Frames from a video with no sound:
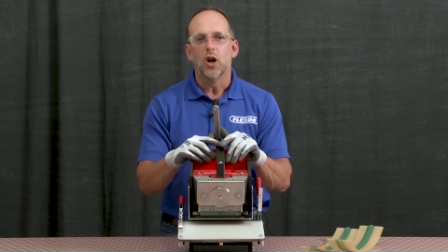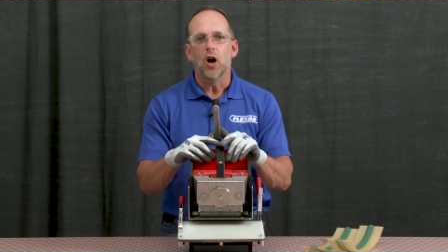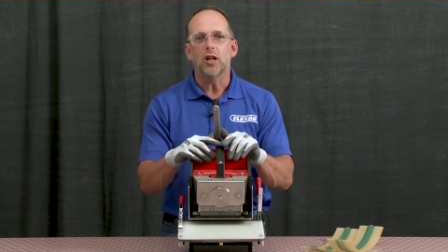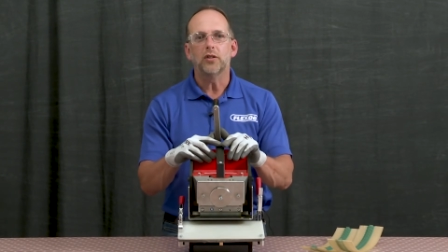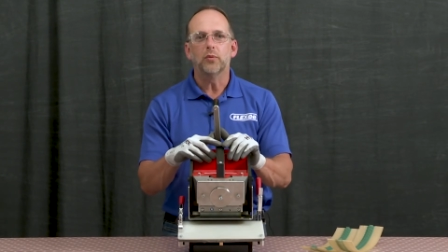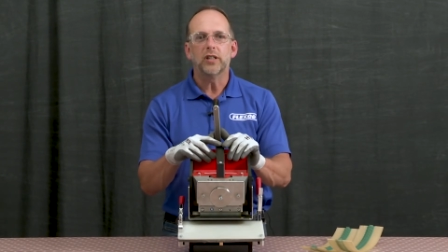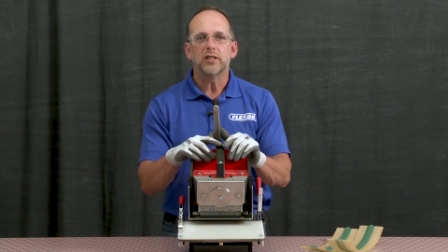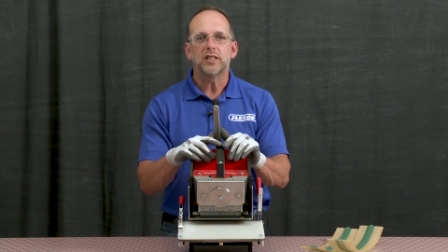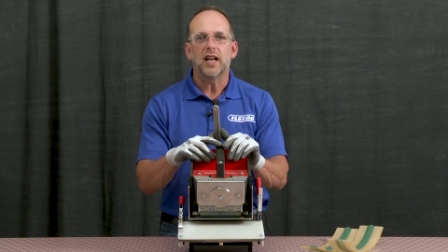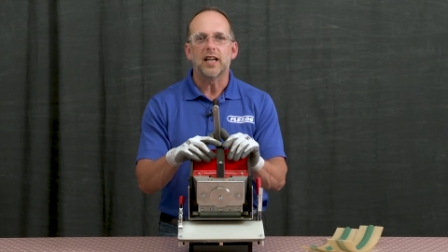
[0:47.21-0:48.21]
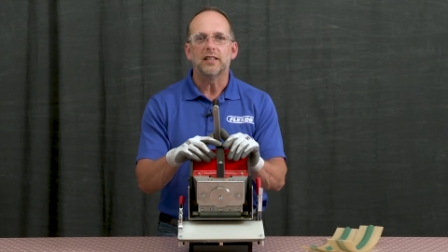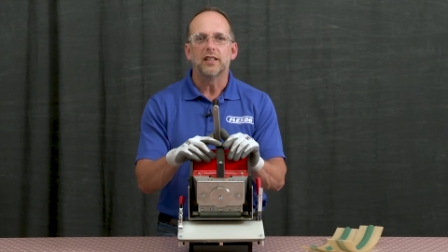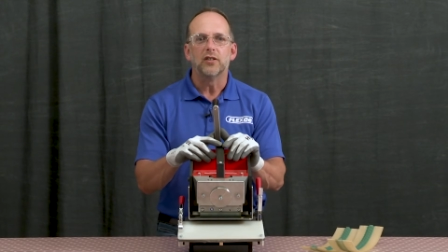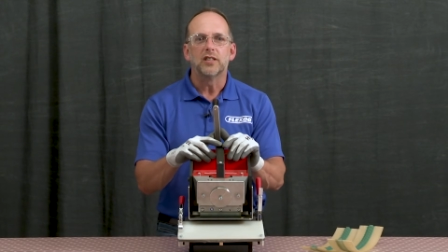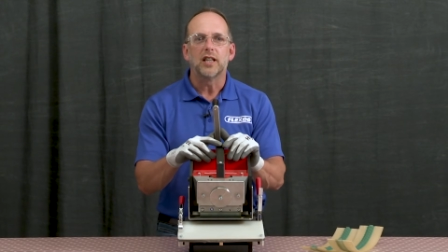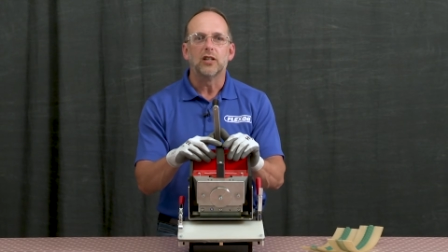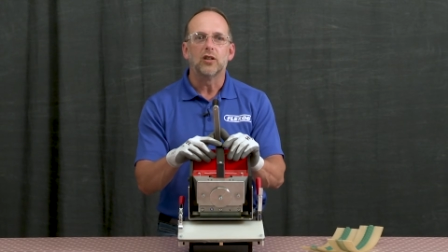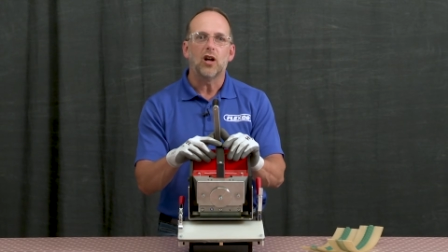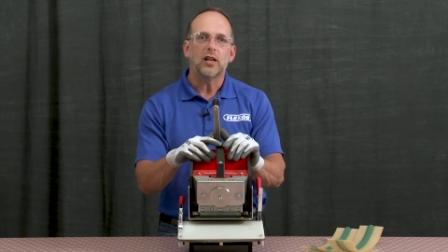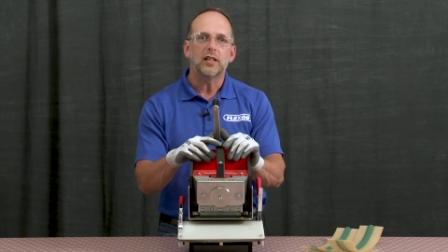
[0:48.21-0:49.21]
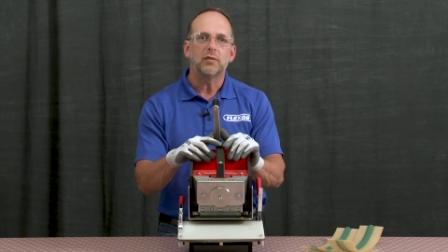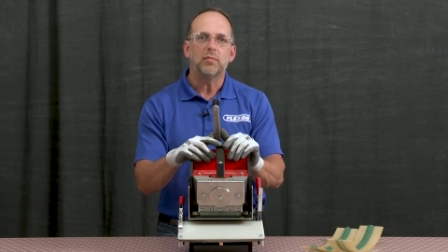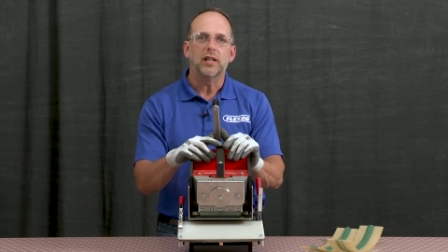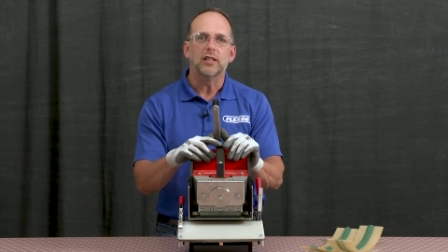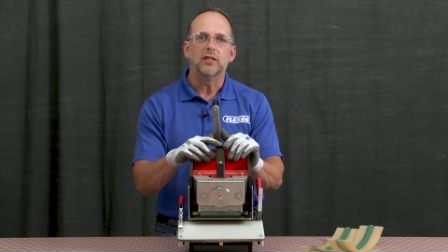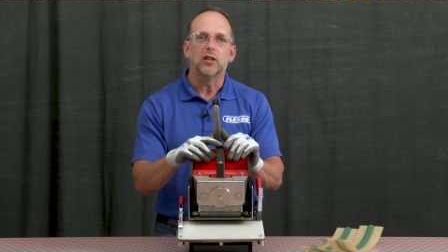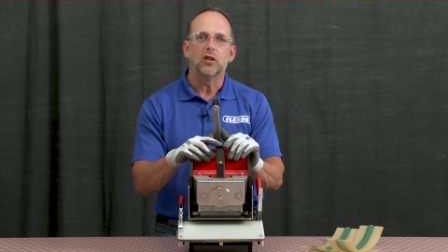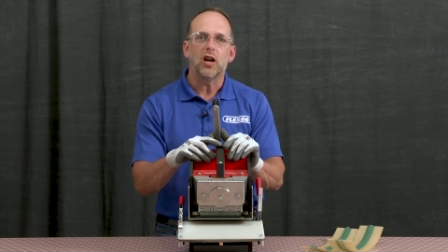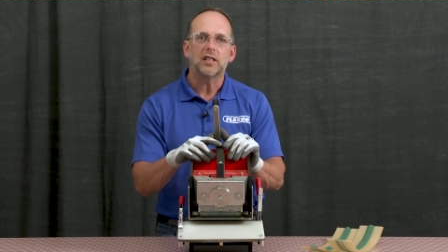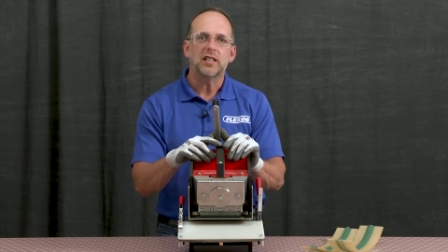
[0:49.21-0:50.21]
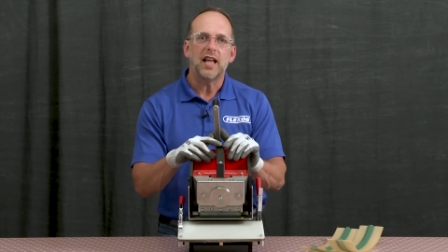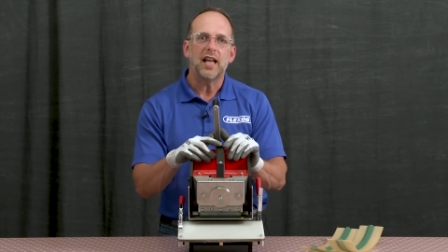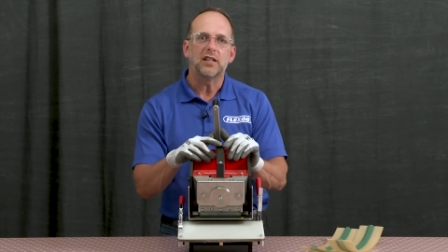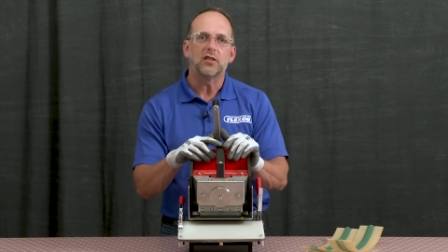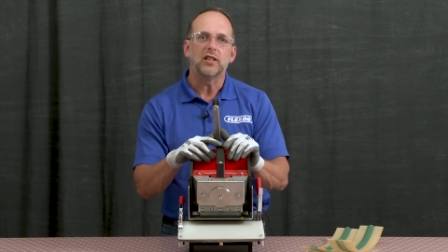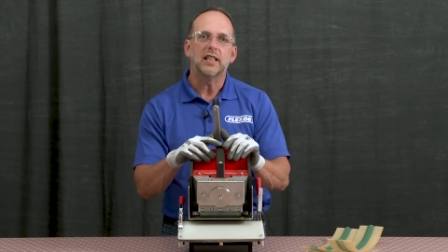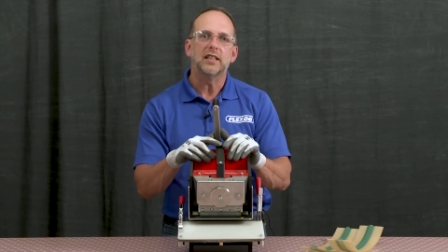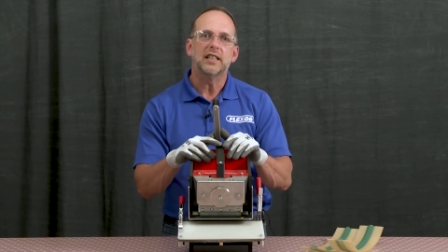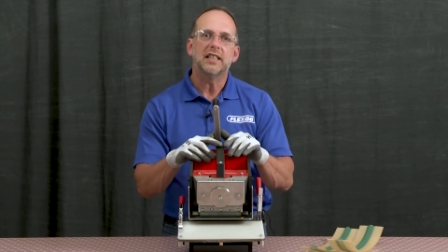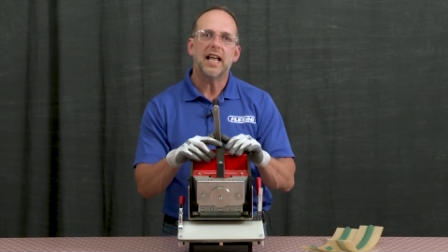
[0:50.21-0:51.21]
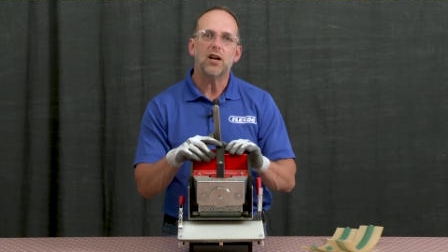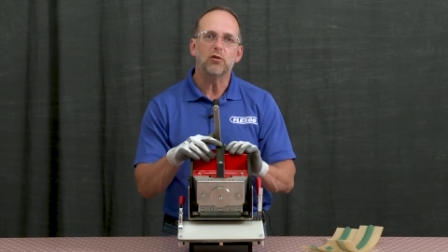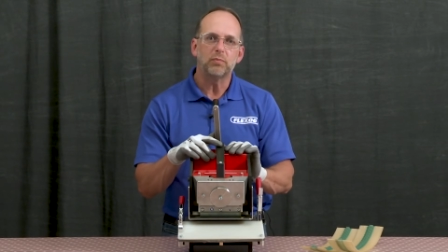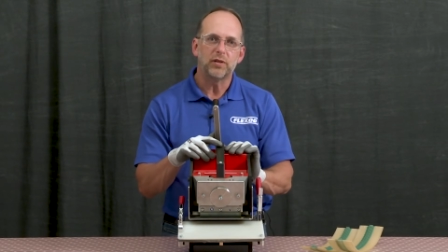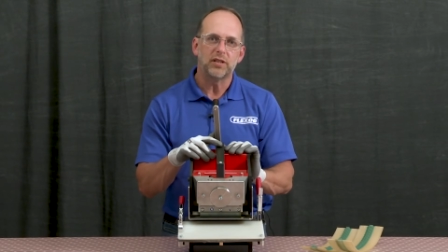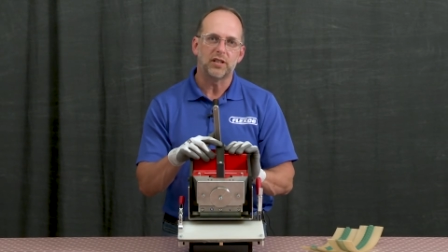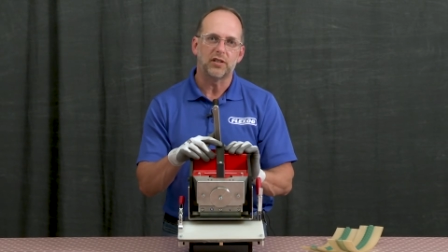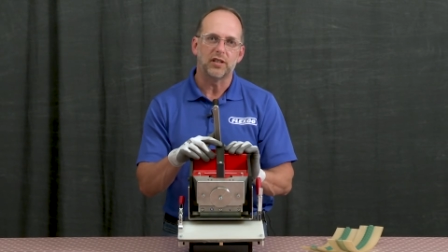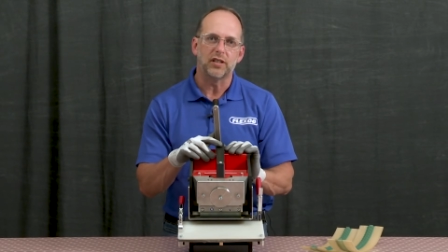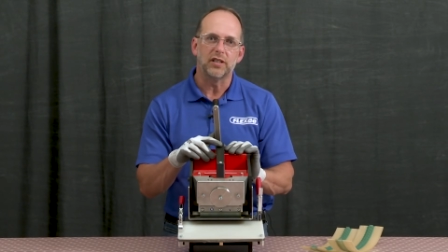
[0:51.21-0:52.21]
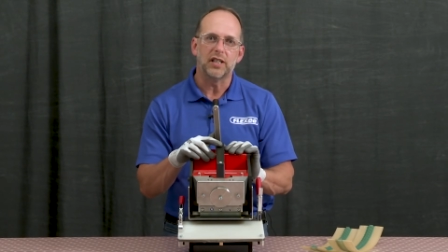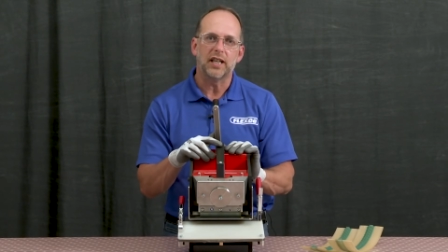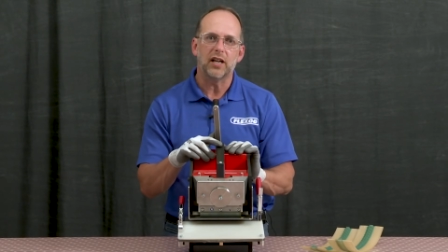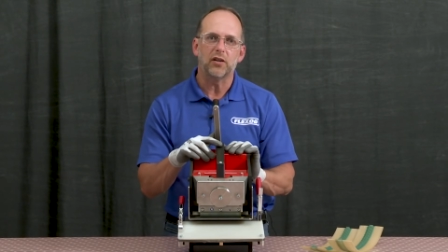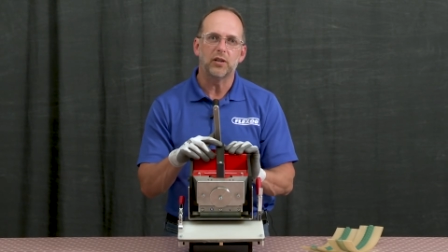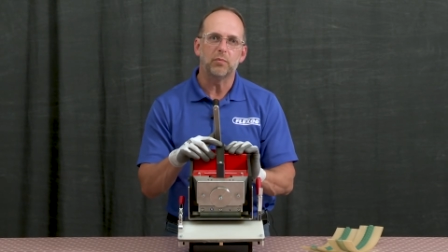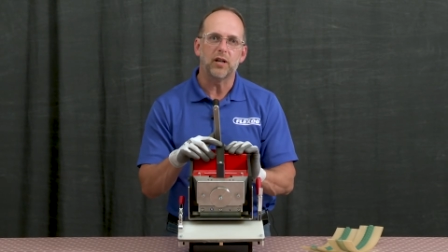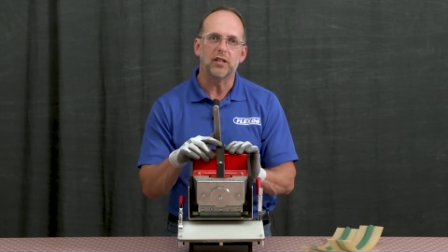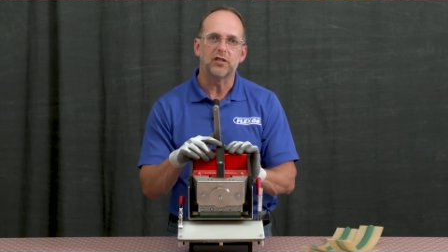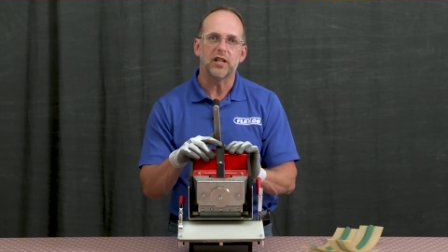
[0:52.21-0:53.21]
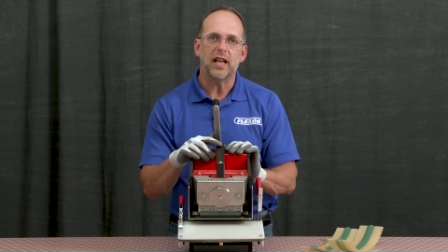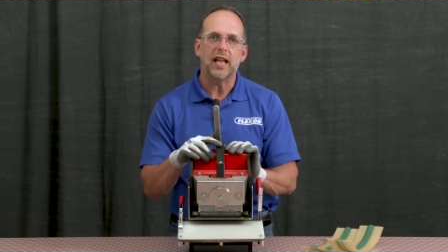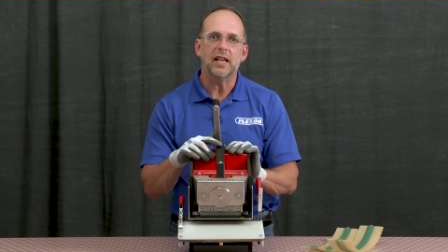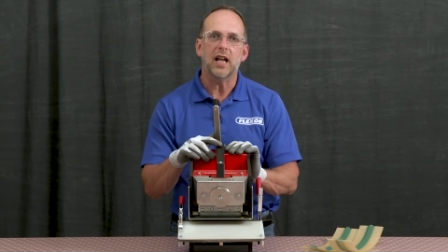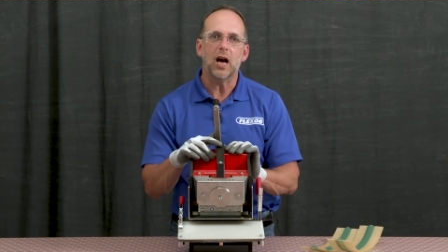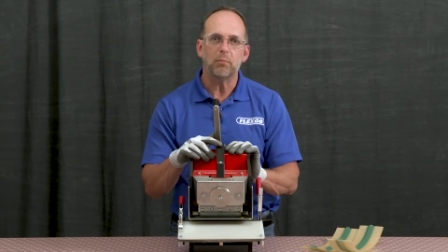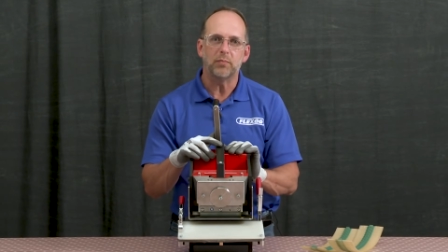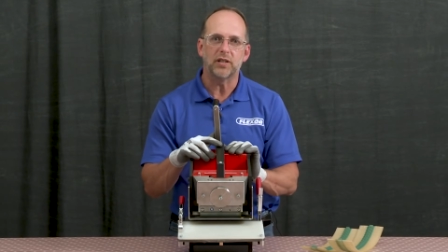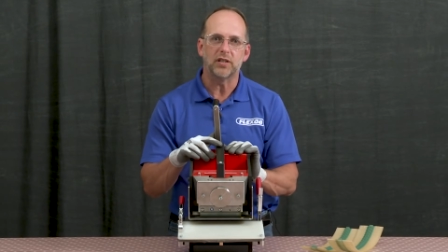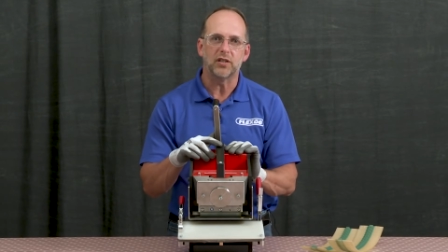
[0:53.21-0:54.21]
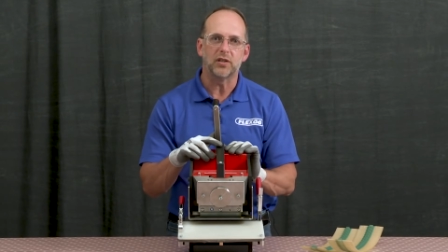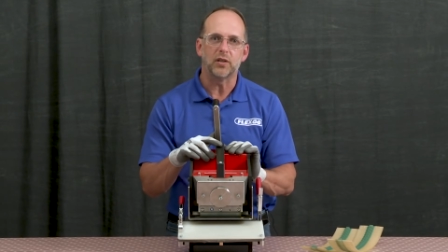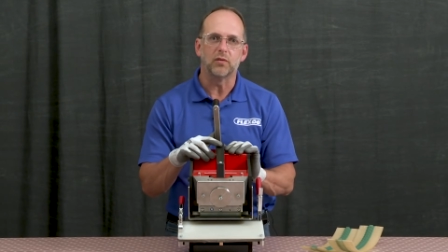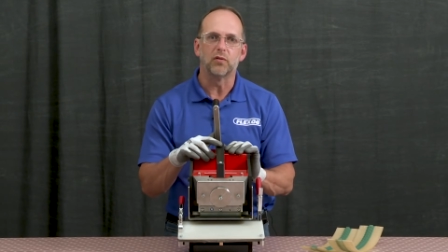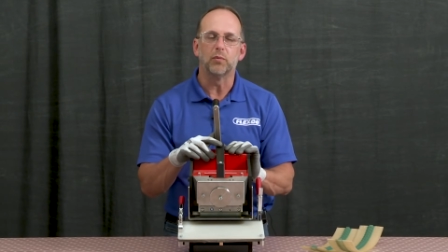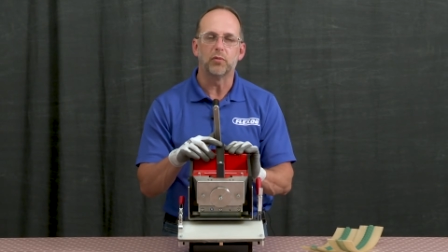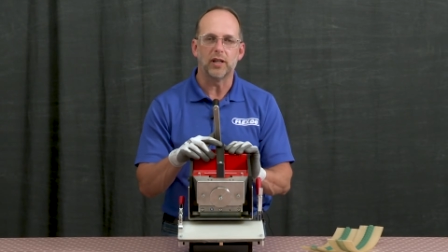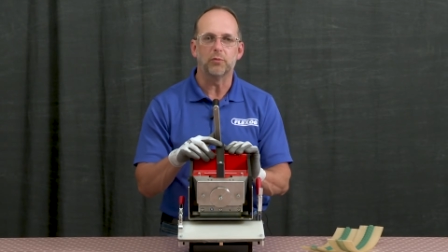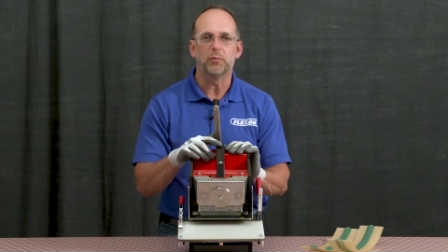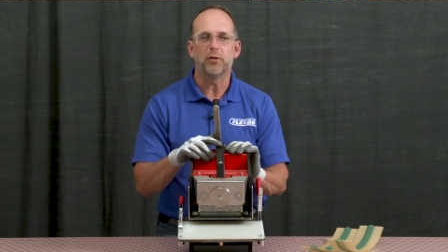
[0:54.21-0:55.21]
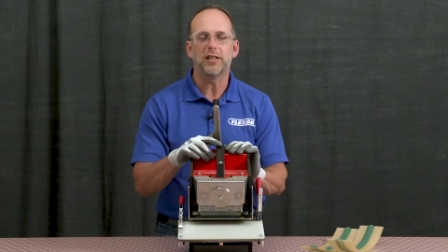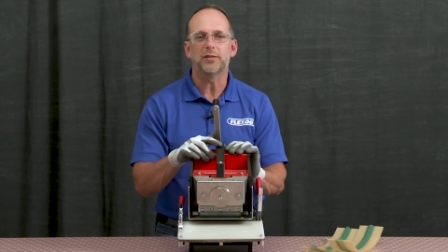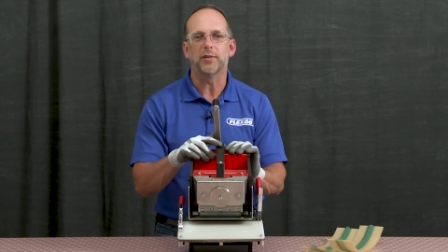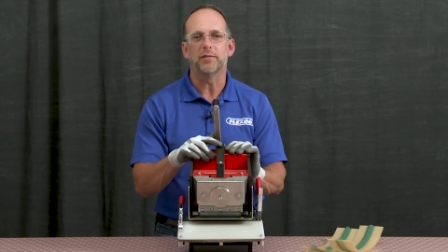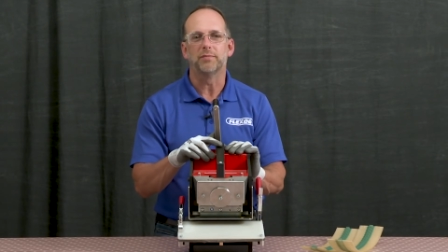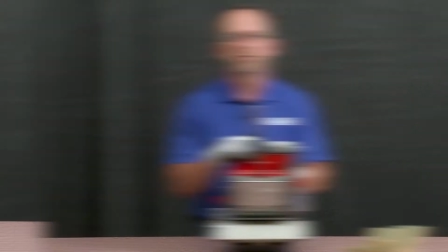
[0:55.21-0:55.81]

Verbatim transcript: On the rear side, there is a locking pin that locks the handle in the down position to carry the punch and up position for blade replacement.